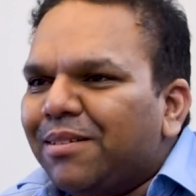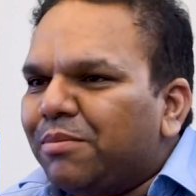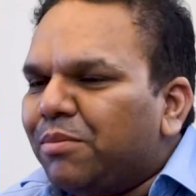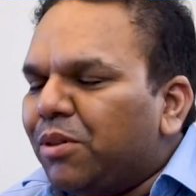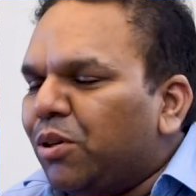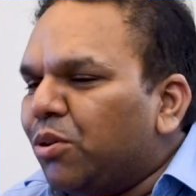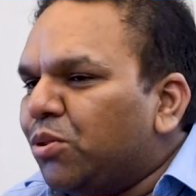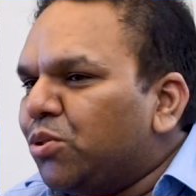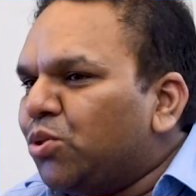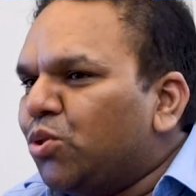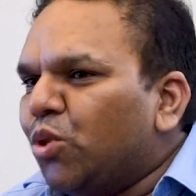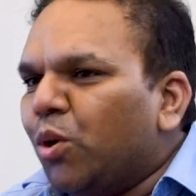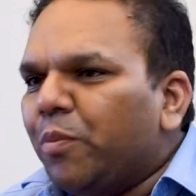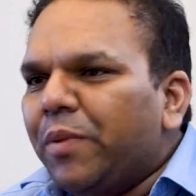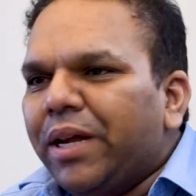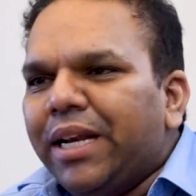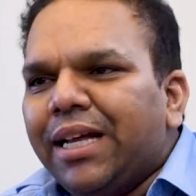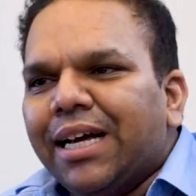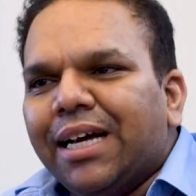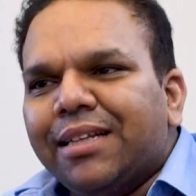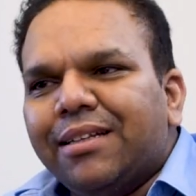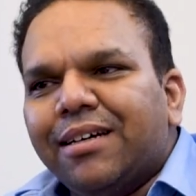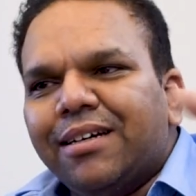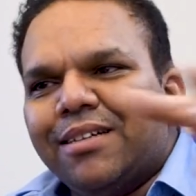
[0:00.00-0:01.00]
you know, so
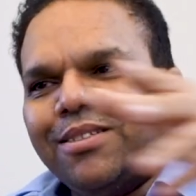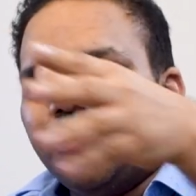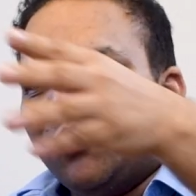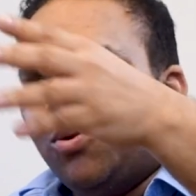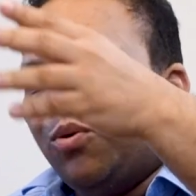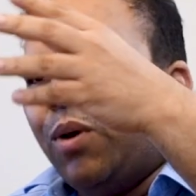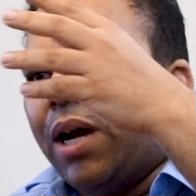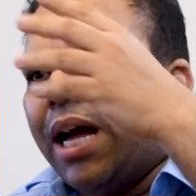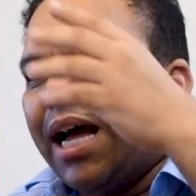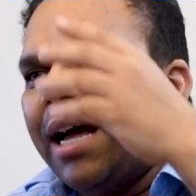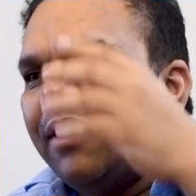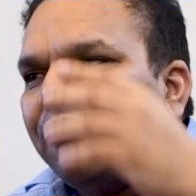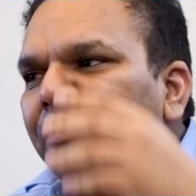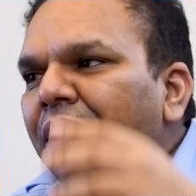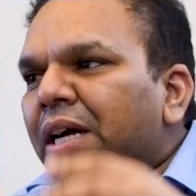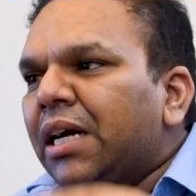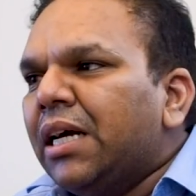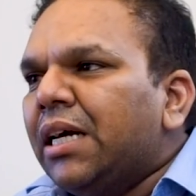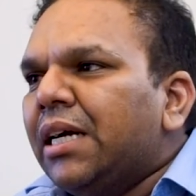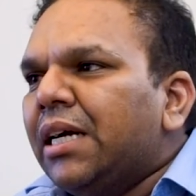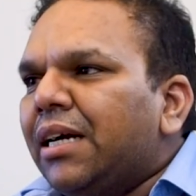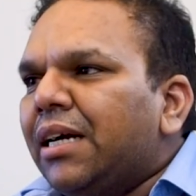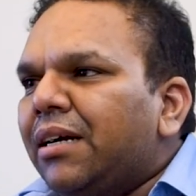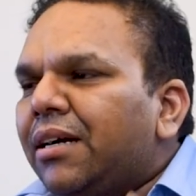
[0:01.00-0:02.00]
many others who have
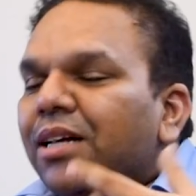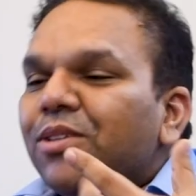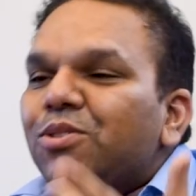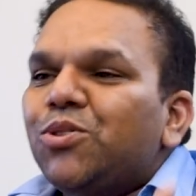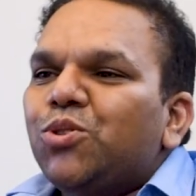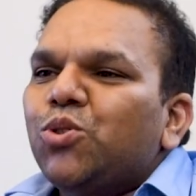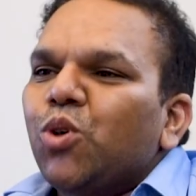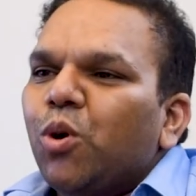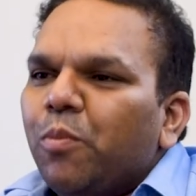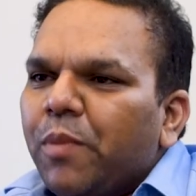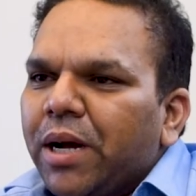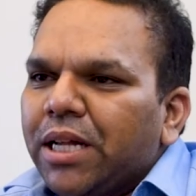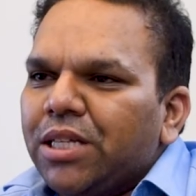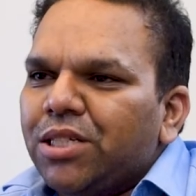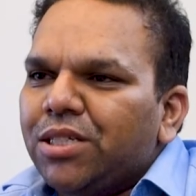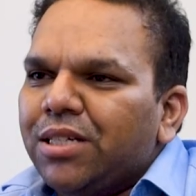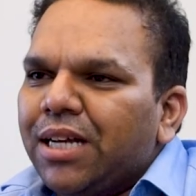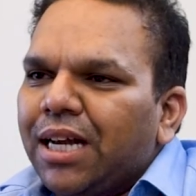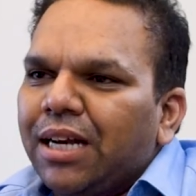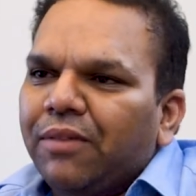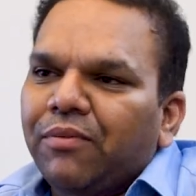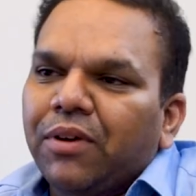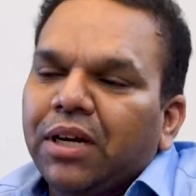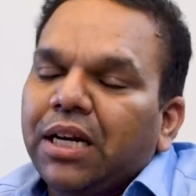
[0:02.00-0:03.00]
done so much
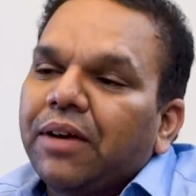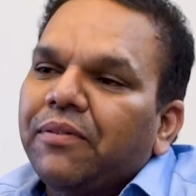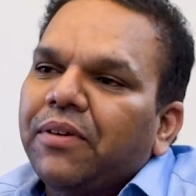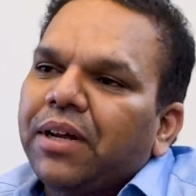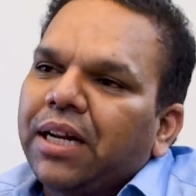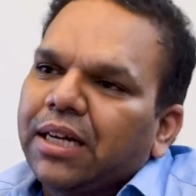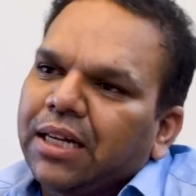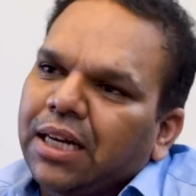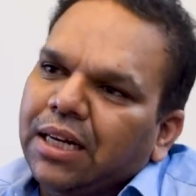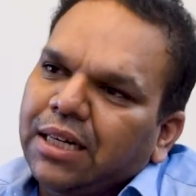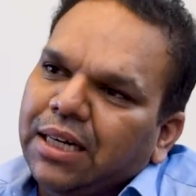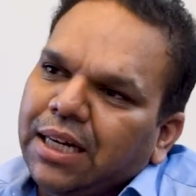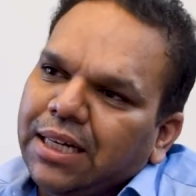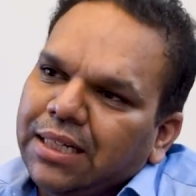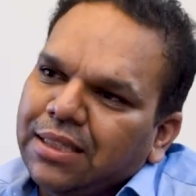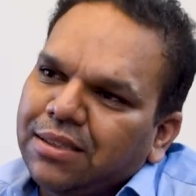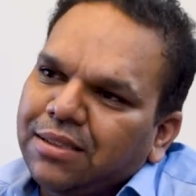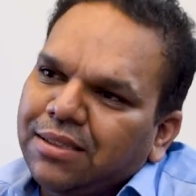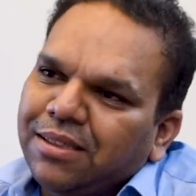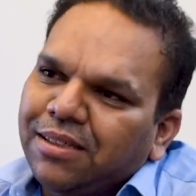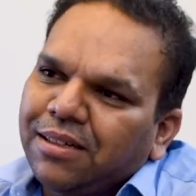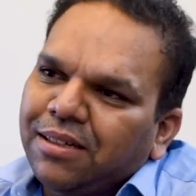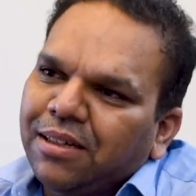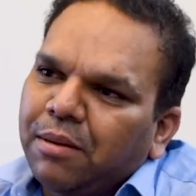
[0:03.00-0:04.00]
and were never
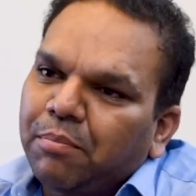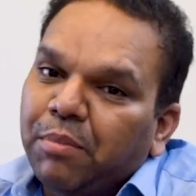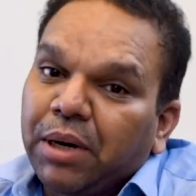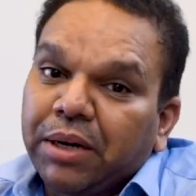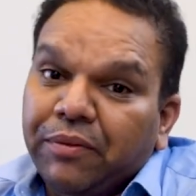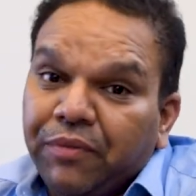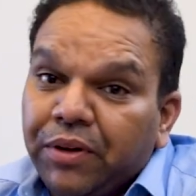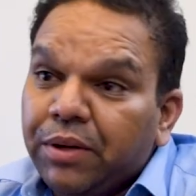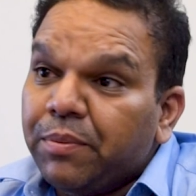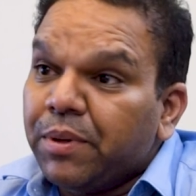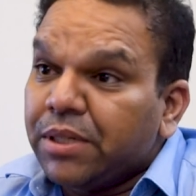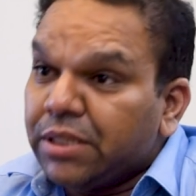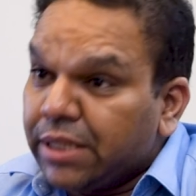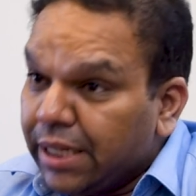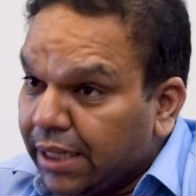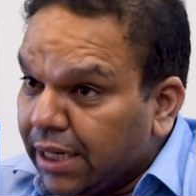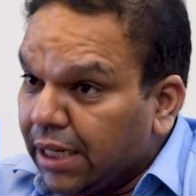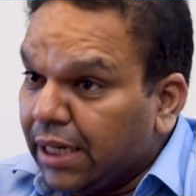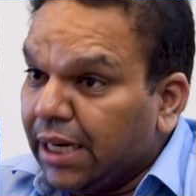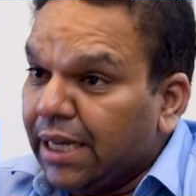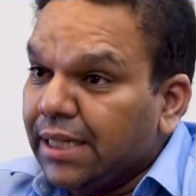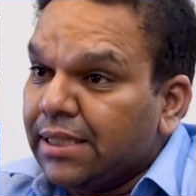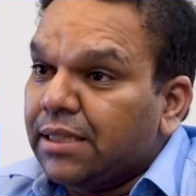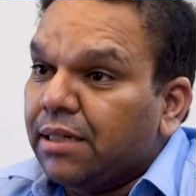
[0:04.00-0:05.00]
recognized. Absolutely. But we must
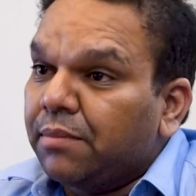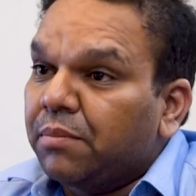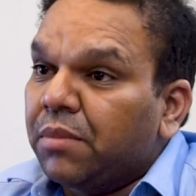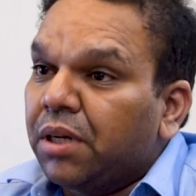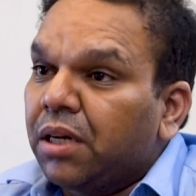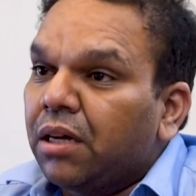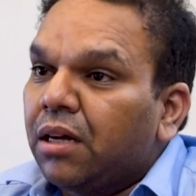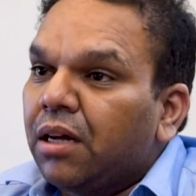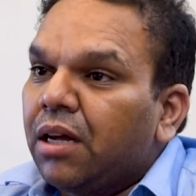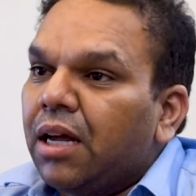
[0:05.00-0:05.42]
recognize them.